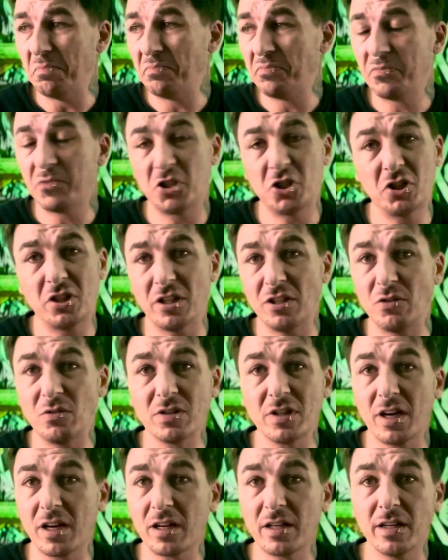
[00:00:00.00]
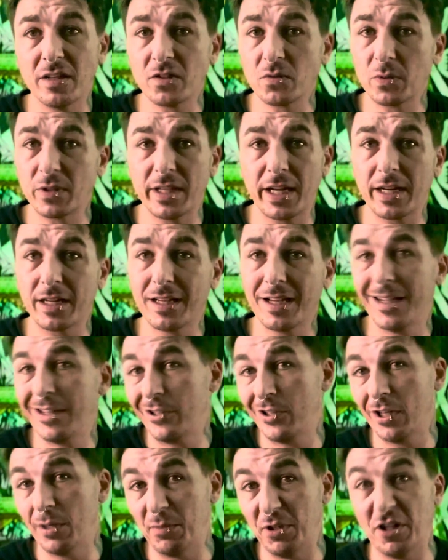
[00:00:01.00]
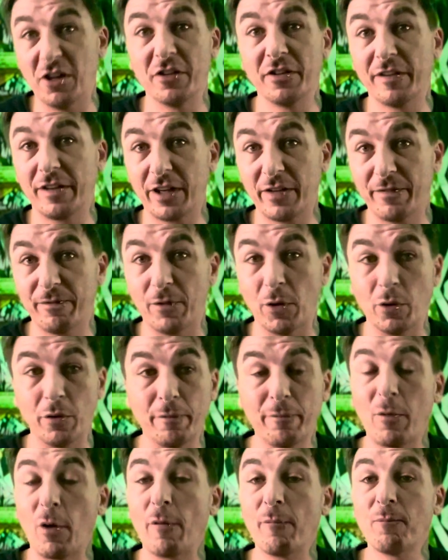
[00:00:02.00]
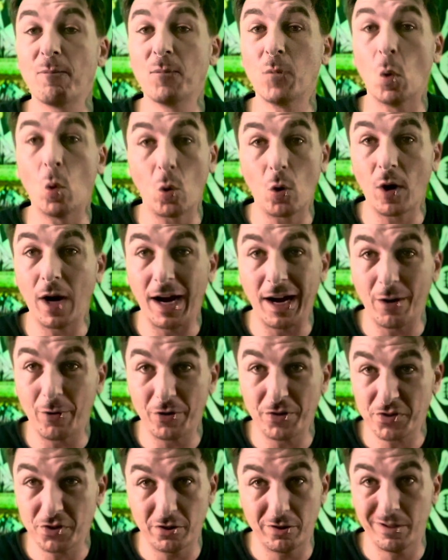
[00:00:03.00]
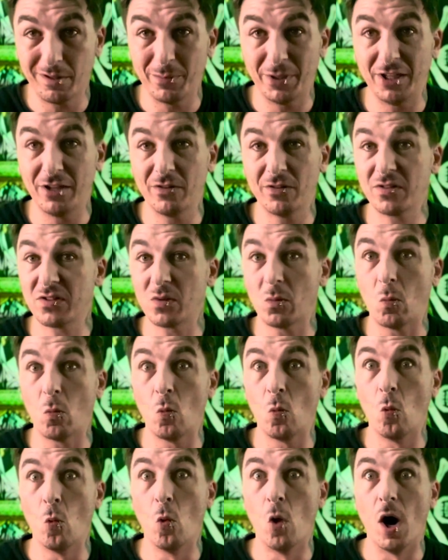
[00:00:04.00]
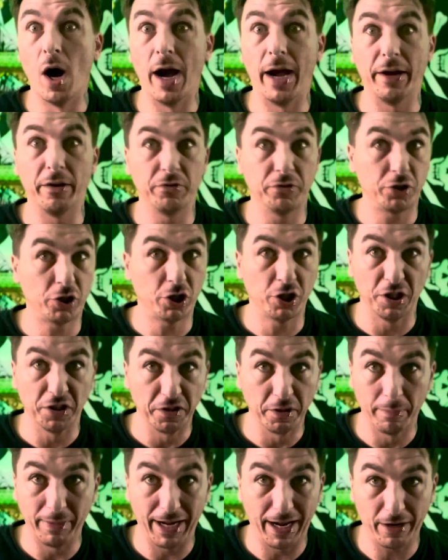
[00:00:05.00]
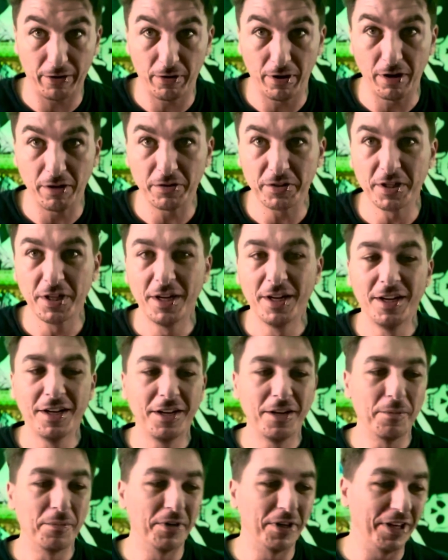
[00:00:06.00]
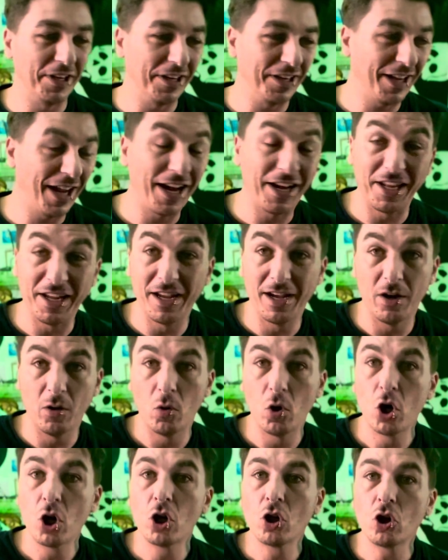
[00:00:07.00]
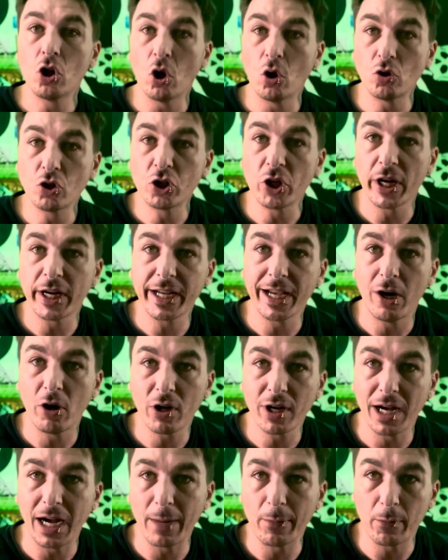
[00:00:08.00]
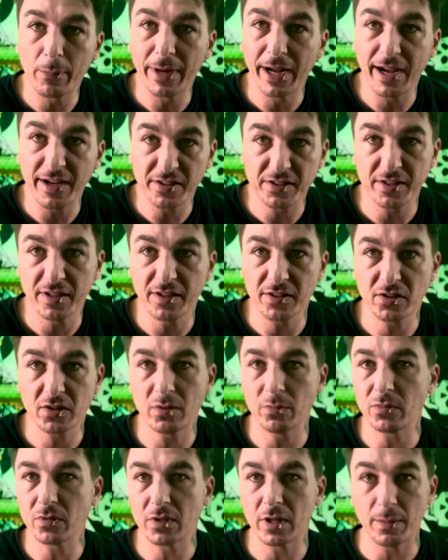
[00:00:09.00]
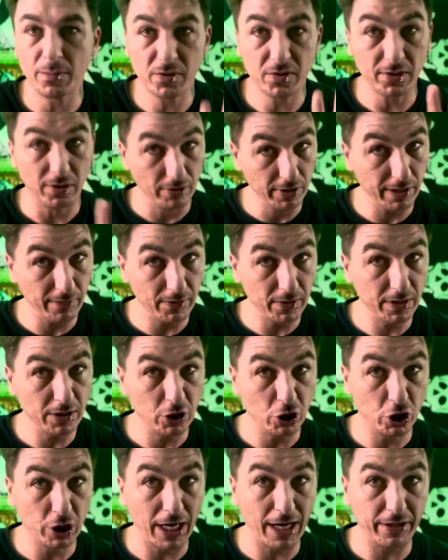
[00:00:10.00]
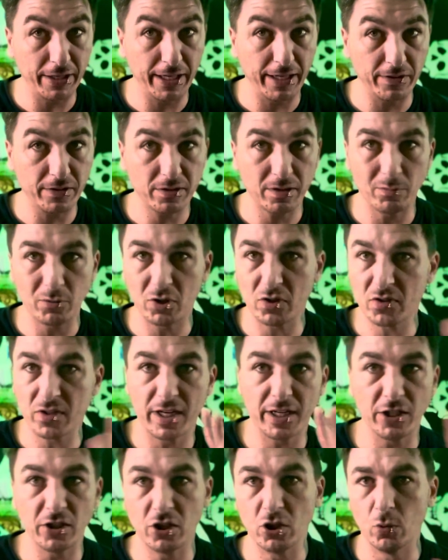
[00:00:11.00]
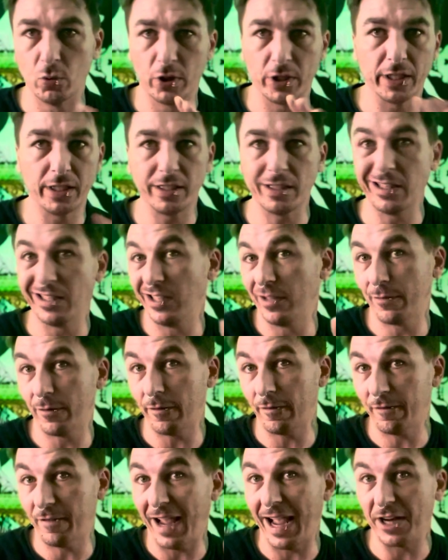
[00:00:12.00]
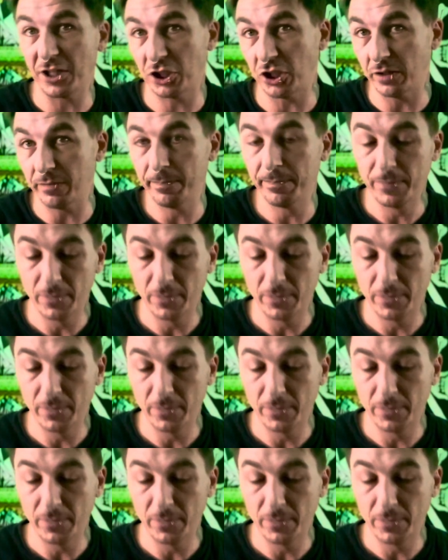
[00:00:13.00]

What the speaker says: shit, you talk guns with that guy, you're going to be on the phone for 4 hours and you're going to be hearing some wild shit in the background. But anyhow, go check out Khyber Pass Customs. I'm still giving these shout outs. I'm just kind of doing it in a different fashion.